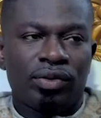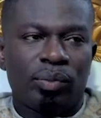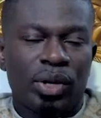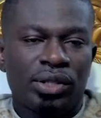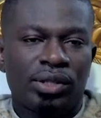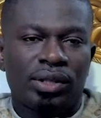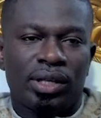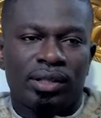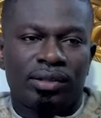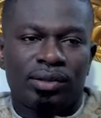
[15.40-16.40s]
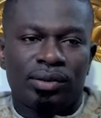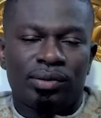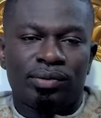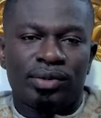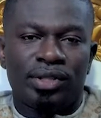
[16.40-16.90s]
of the passion and, you
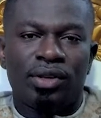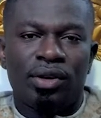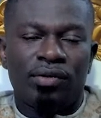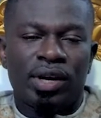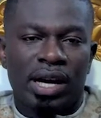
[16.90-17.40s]
know, the love